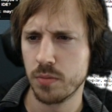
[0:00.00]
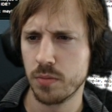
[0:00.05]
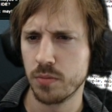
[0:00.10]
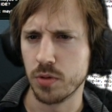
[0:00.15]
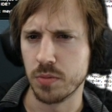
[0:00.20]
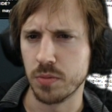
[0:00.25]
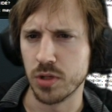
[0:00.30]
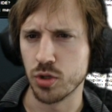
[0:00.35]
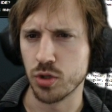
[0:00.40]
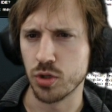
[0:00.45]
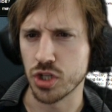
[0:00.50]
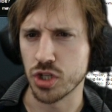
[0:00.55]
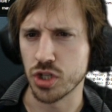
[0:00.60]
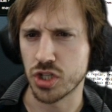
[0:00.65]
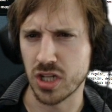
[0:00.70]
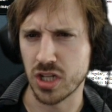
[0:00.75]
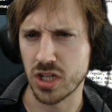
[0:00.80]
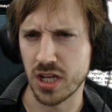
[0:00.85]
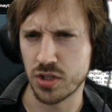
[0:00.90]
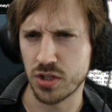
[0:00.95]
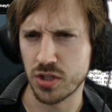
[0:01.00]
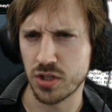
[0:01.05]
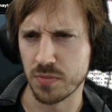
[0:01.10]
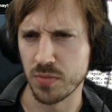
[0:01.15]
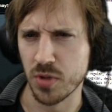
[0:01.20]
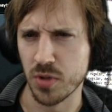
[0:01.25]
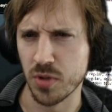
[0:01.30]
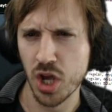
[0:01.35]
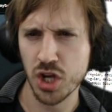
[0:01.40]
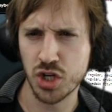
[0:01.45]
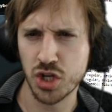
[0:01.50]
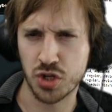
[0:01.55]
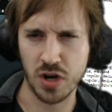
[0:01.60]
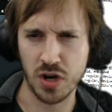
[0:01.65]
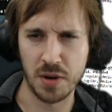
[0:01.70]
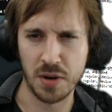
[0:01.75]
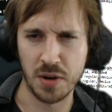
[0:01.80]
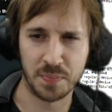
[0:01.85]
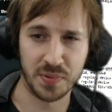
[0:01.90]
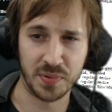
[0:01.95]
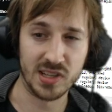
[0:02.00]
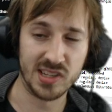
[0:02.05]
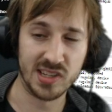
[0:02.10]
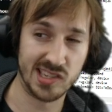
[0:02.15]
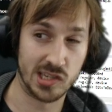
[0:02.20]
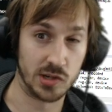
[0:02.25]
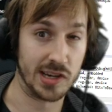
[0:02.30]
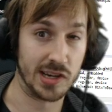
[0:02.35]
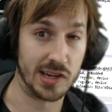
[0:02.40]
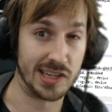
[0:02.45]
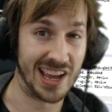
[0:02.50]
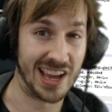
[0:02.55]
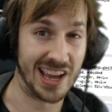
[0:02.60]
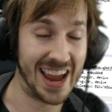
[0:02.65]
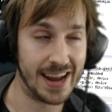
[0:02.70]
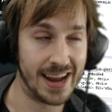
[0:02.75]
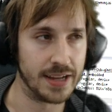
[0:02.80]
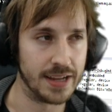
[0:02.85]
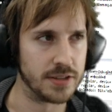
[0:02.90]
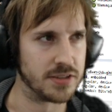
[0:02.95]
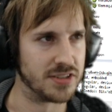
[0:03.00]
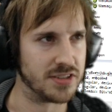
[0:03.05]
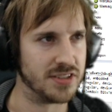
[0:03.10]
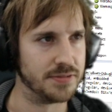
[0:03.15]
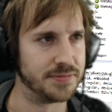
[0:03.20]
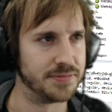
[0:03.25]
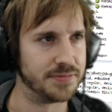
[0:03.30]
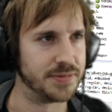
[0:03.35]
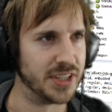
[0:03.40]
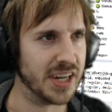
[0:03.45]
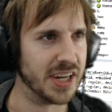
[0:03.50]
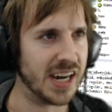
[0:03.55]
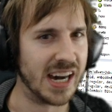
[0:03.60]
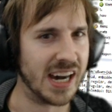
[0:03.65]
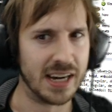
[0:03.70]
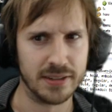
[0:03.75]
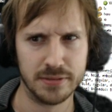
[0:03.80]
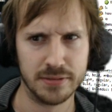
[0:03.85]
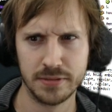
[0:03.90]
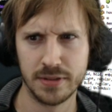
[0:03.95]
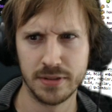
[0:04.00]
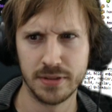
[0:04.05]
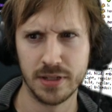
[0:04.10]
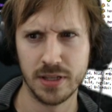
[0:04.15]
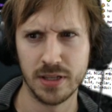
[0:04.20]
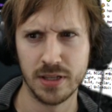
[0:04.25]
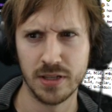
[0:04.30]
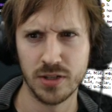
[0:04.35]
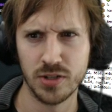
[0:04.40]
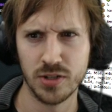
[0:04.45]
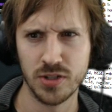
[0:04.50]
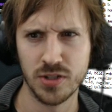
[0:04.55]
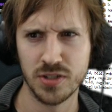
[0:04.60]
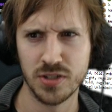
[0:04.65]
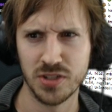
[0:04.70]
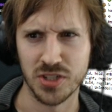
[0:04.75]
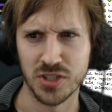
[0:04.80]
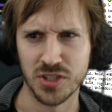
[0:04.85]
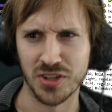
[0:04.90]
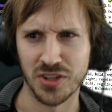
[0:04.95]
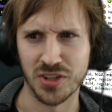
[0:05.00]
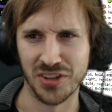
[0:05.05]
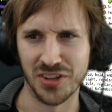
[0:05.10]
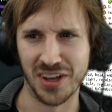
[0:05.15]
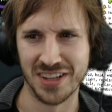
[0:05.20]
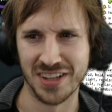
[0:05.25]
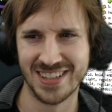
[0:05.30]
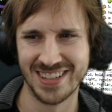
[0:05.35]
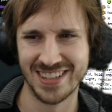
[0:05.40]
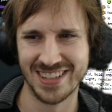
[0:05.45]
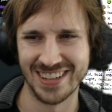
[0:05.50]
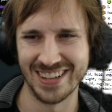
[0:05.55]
Maybe just night some trapezoid eyes. Yeah. Just a toss.